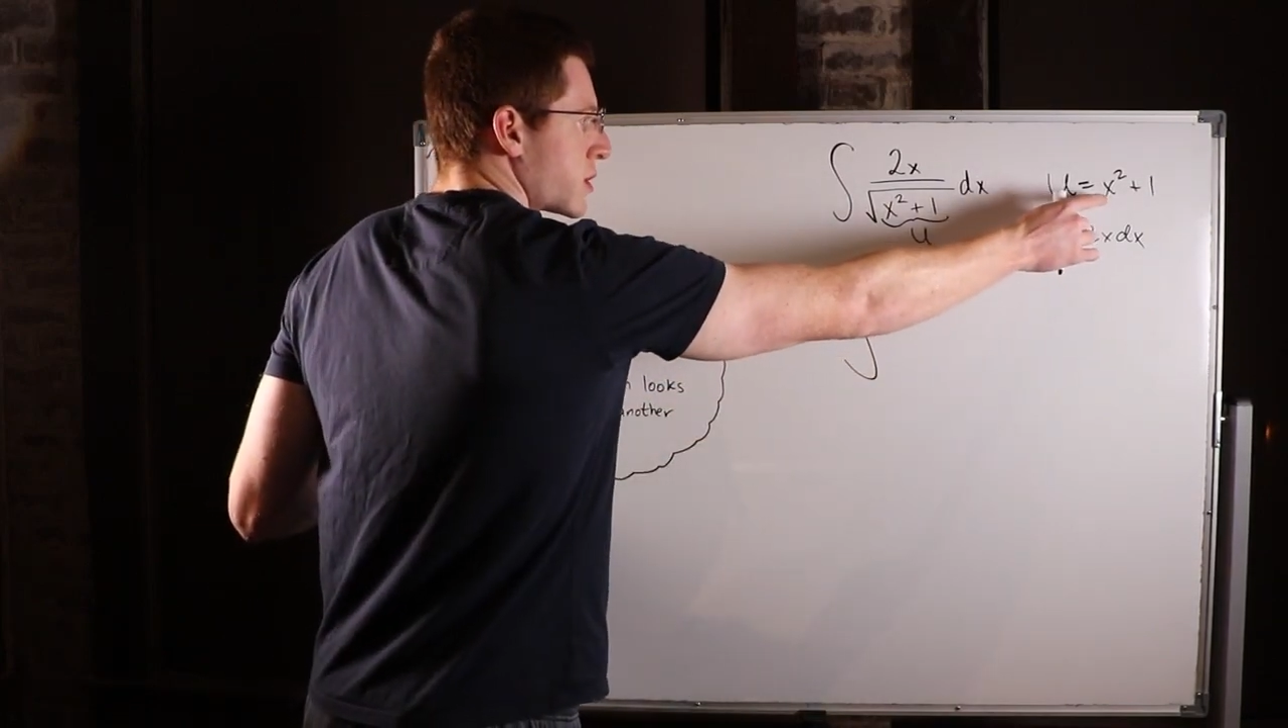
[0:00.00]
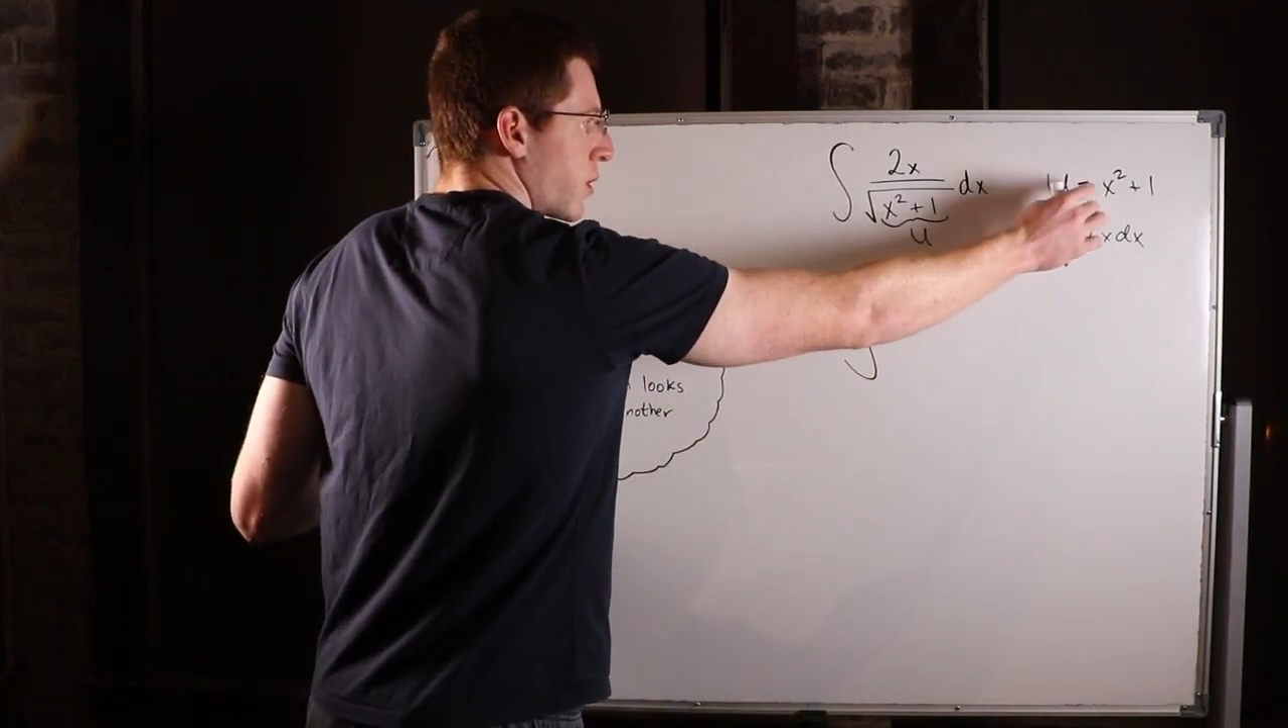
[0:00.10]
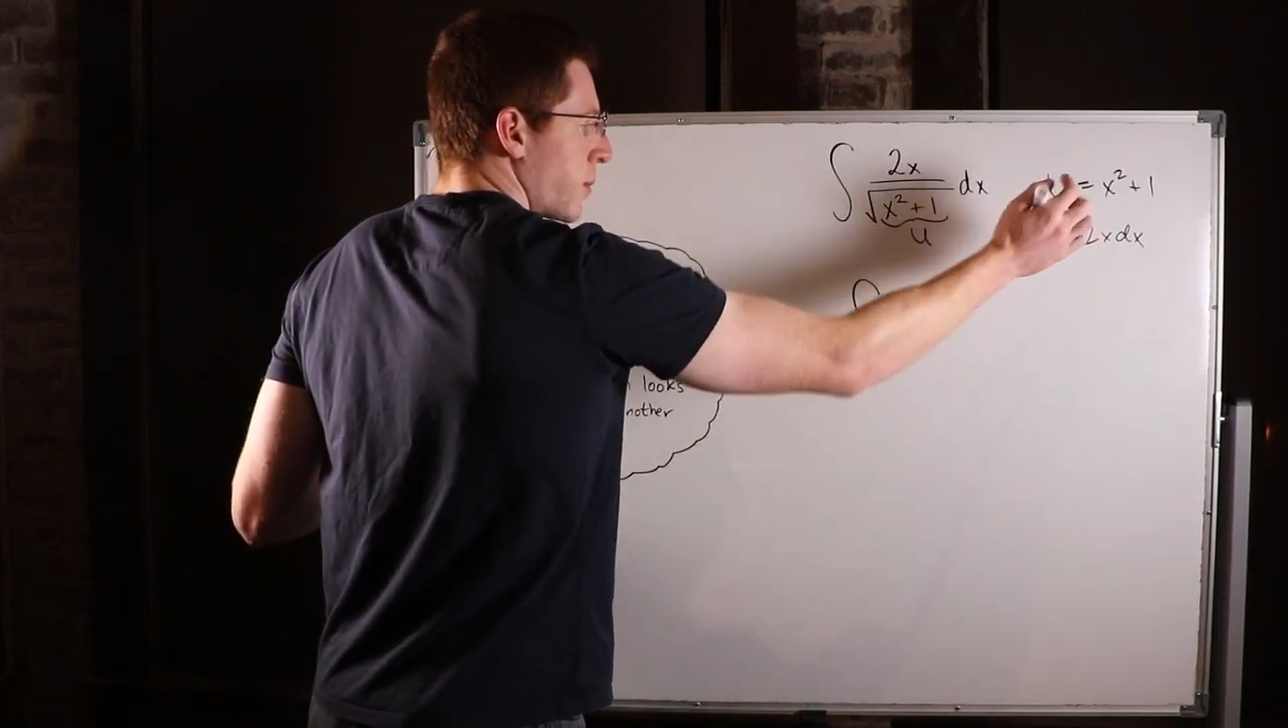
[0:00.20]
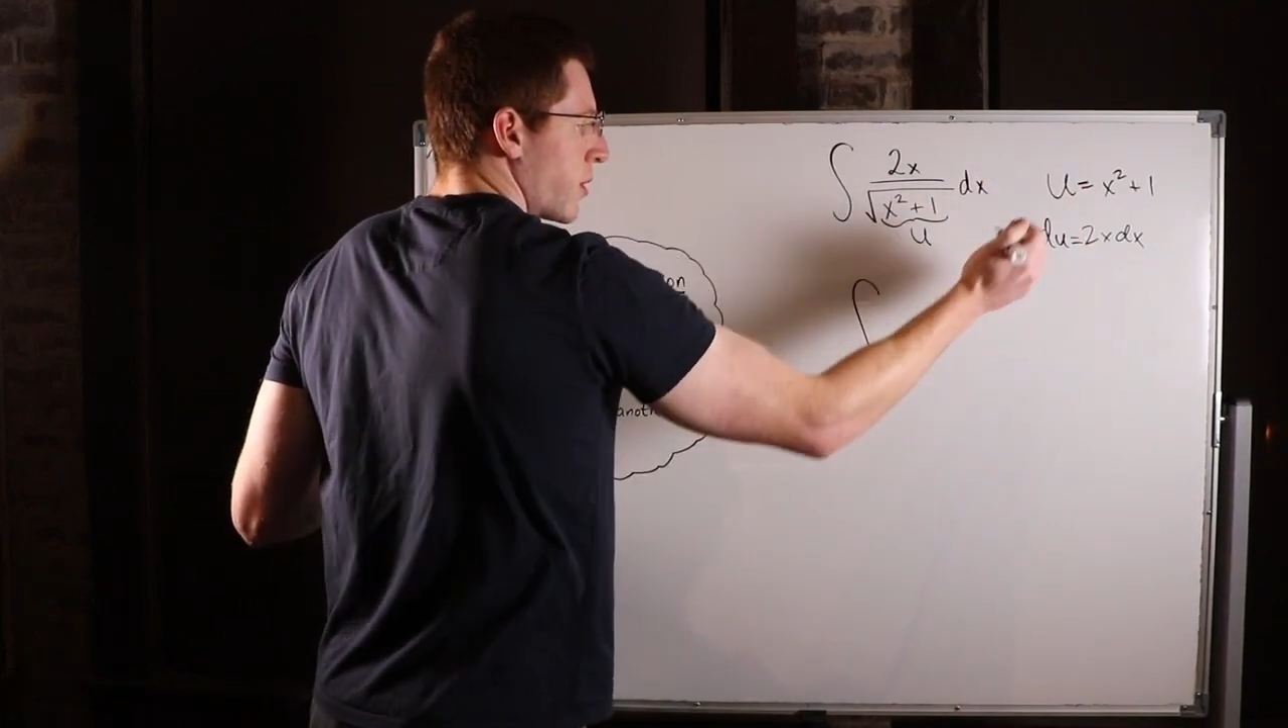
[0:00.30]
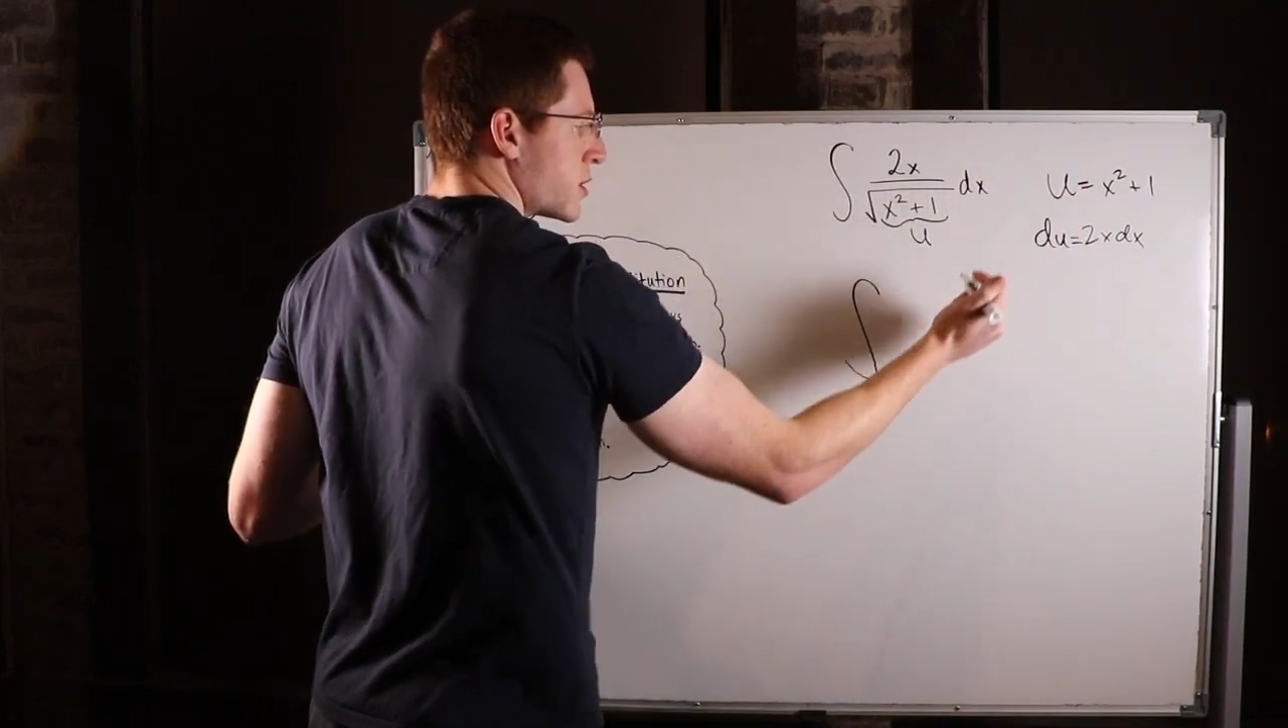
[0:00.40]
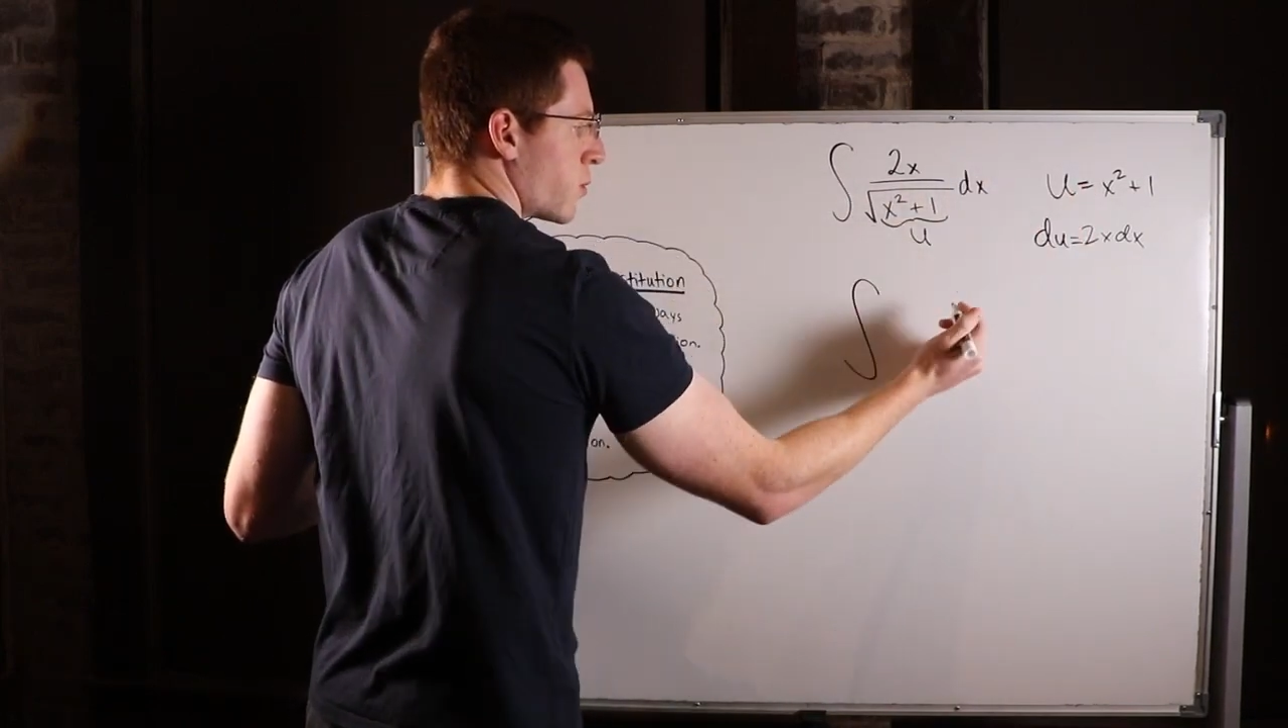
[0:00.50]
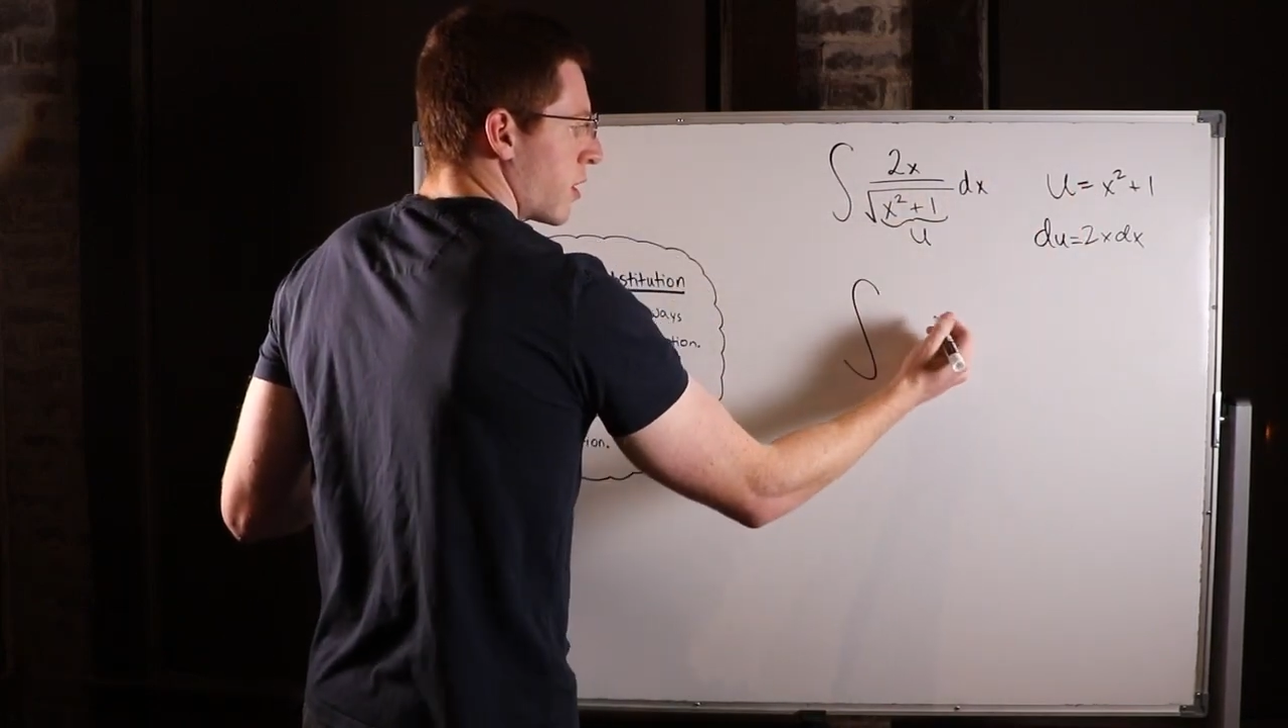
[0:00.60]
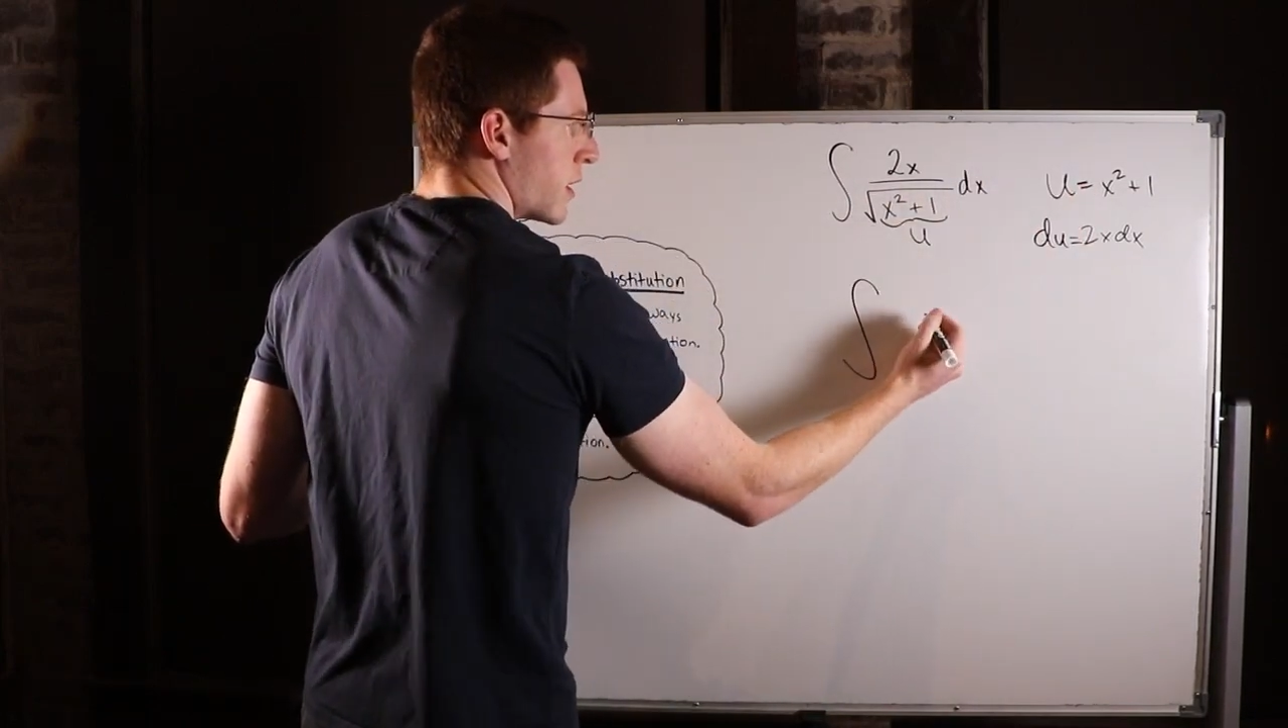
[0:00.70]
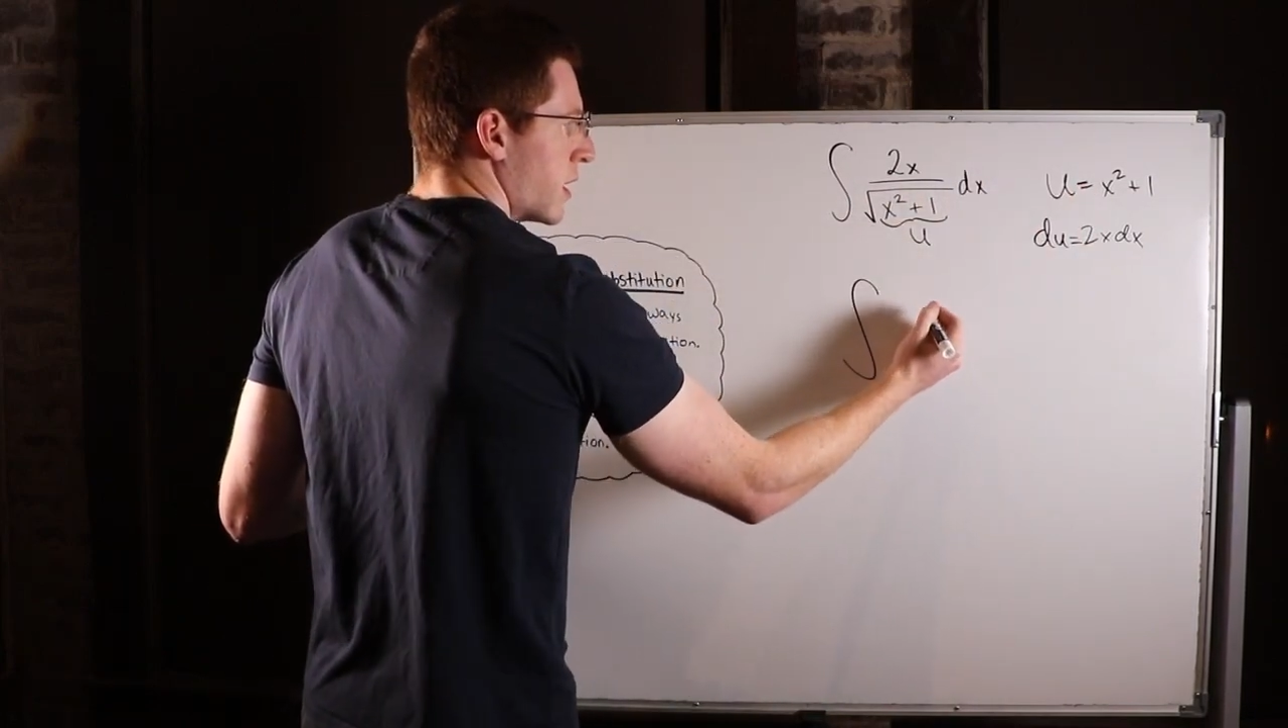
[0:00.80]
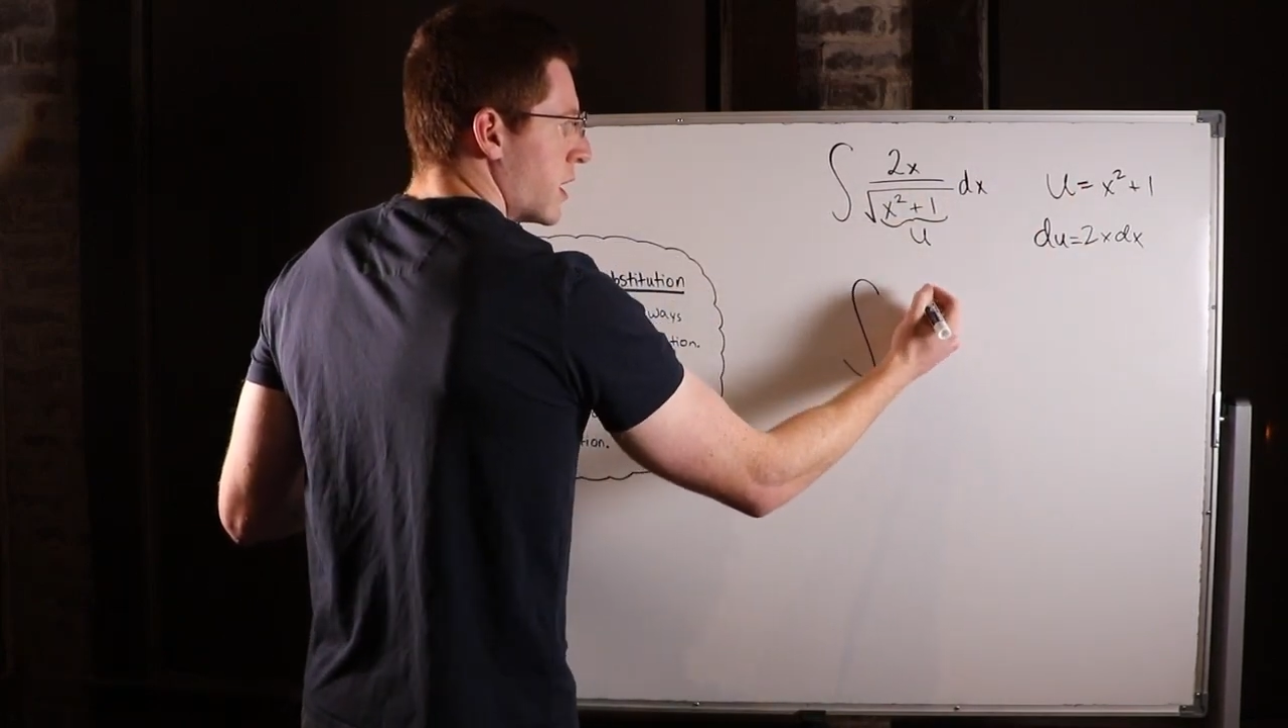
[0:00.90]
squared plus
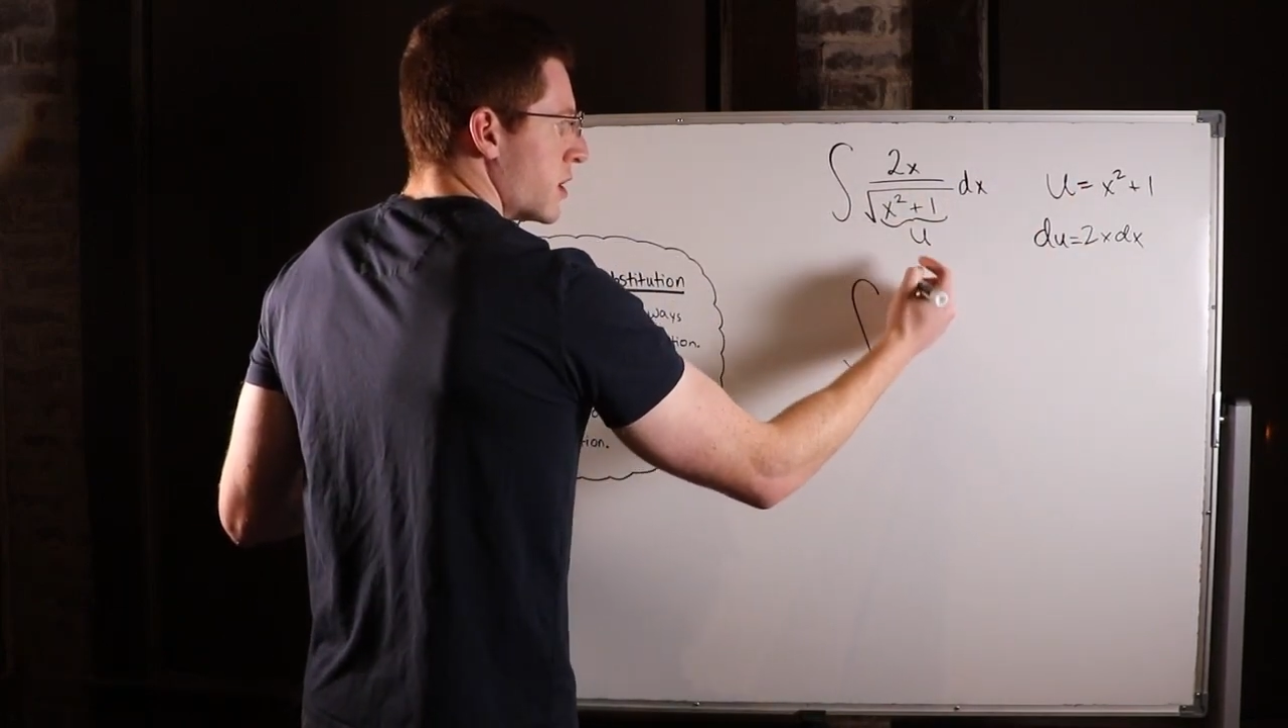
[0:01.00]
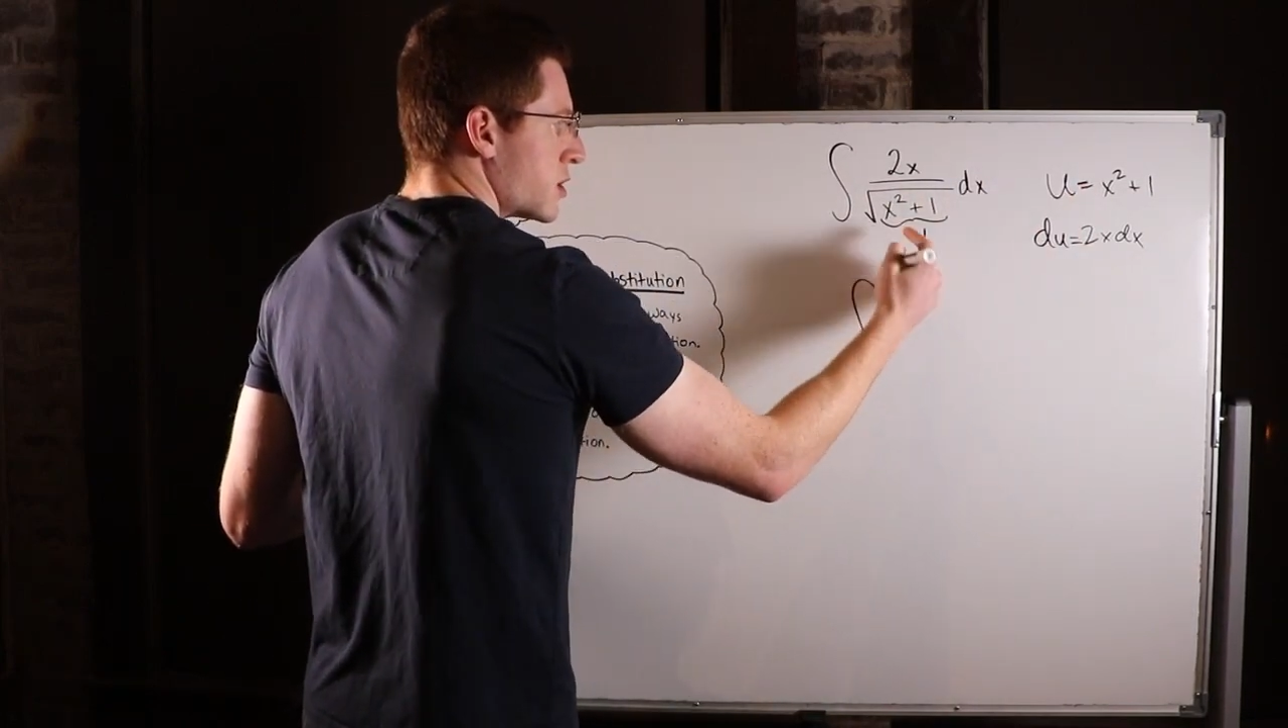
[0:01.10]
1,